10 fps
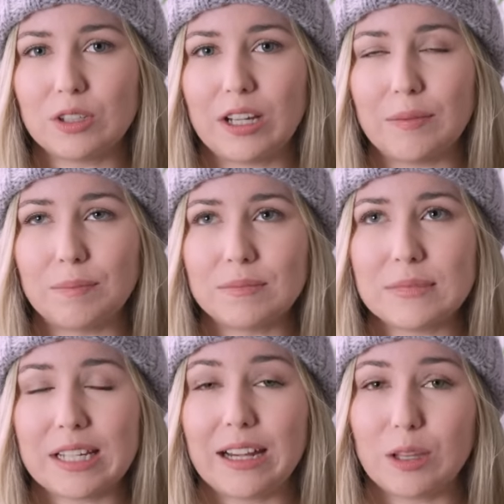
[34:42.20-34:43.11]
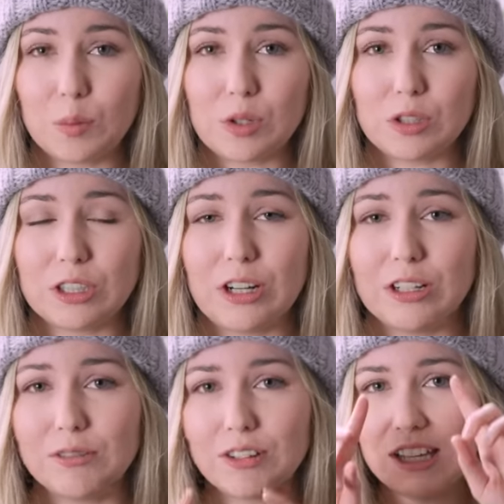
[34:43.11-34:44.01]
um, dyed-in-the-wool
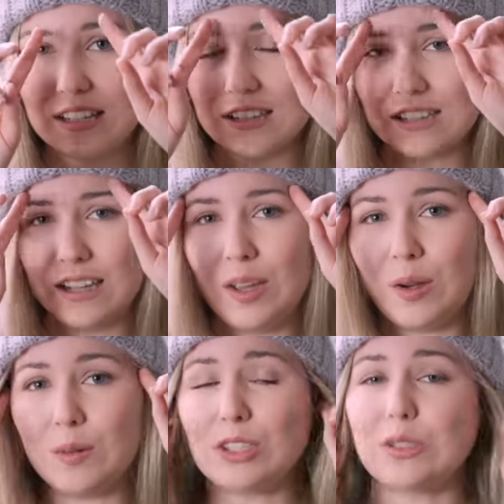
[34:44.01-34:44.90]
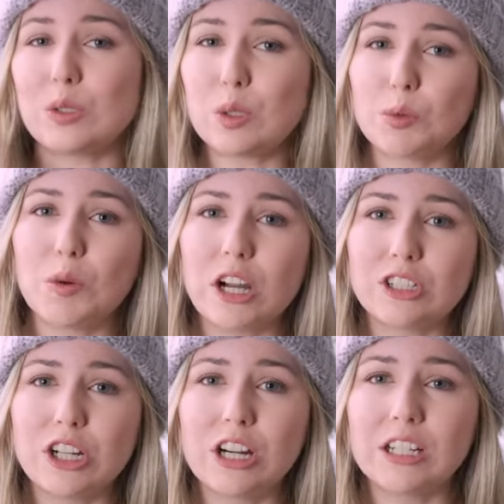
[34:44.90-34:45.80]
yarn for this, which is superwash
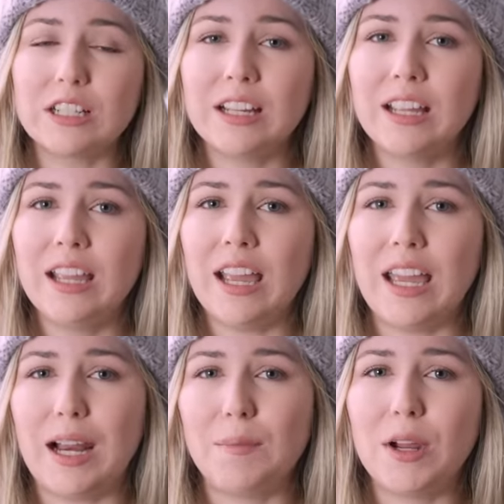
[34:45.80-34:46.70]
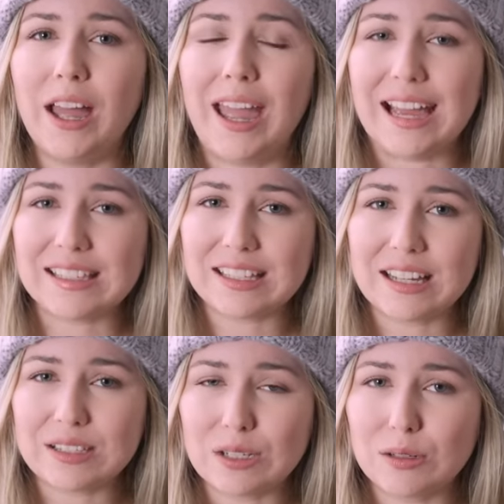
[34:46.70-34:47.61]
yarn, and I'm not as
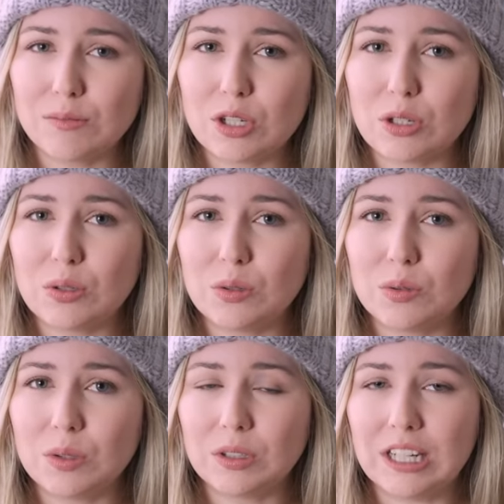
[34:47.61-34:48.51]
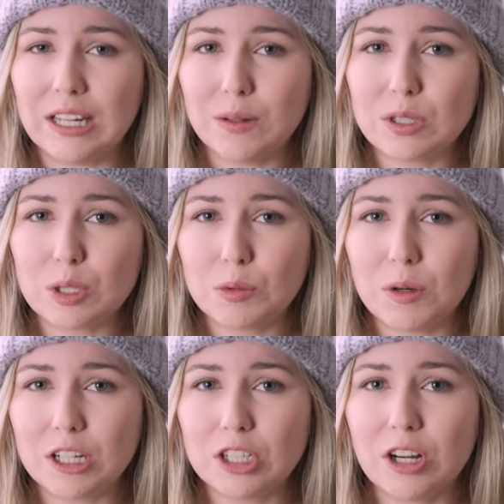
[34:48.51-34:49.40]
accustomed to knitting with
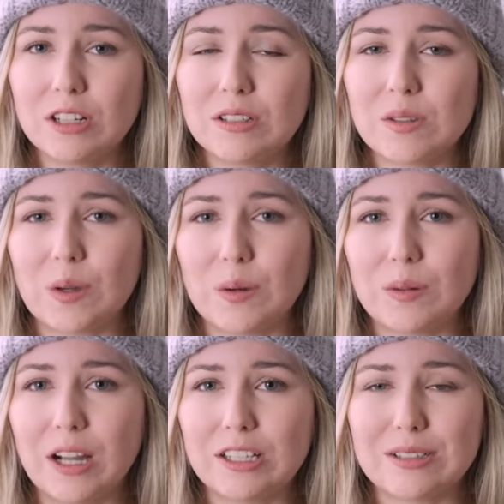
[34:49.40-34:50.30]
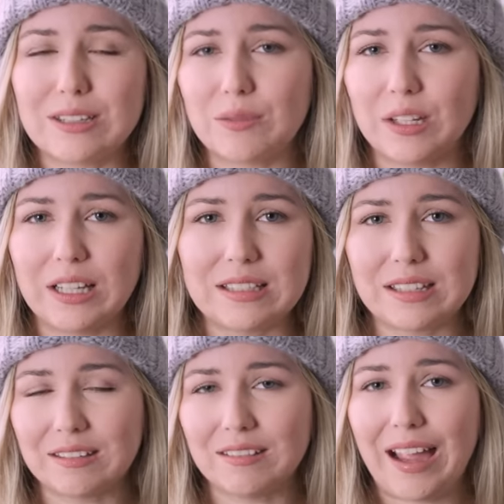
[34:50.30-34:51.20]
superwash yarns, so I just didn't
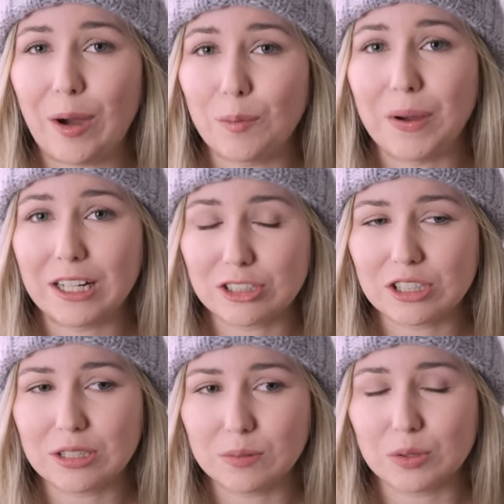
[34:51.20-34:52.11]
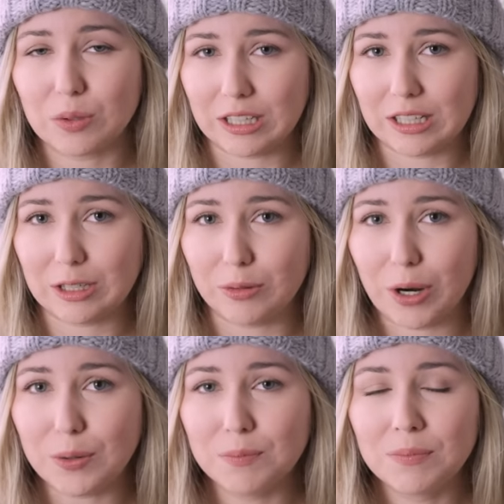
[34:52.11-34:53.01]
realize how much it was really going to
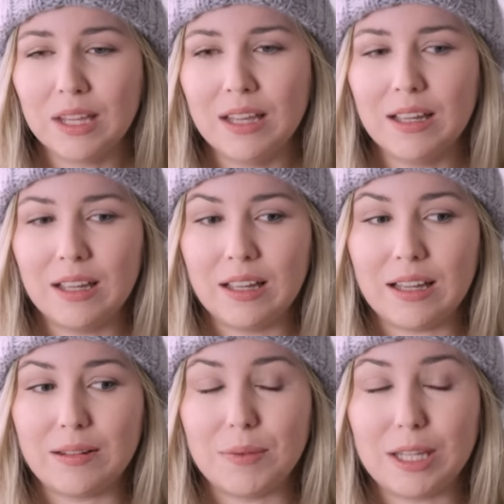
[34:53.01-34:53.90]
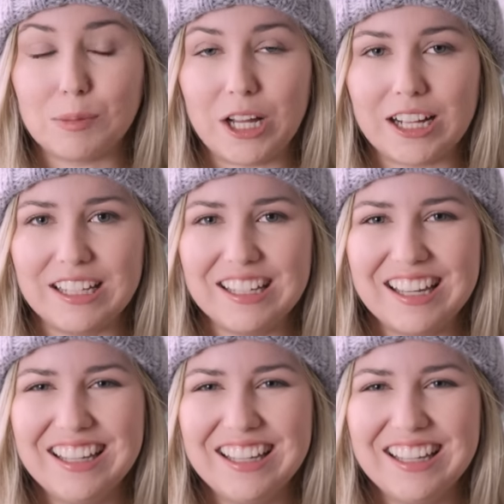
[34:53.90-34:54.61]
grow um, in the blocking.